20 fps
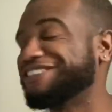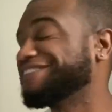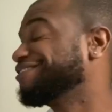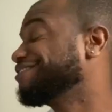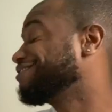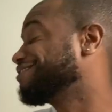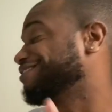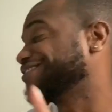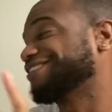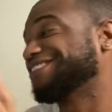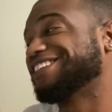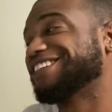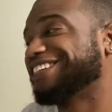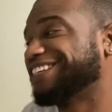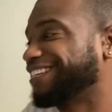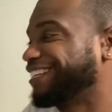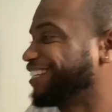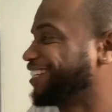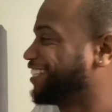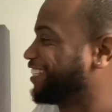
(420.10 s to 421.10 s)
Ooh,
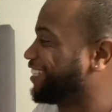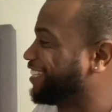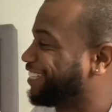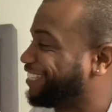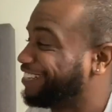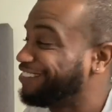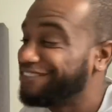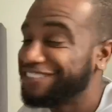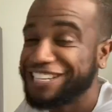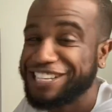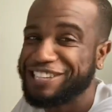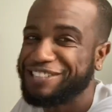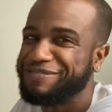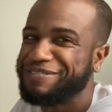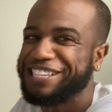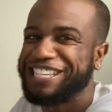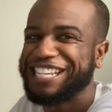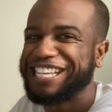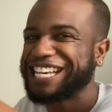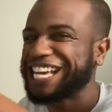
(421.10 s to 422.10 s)
don't kill
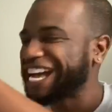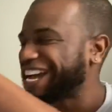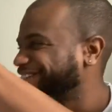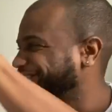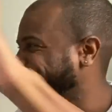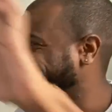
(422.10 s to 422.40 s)
me. That got me.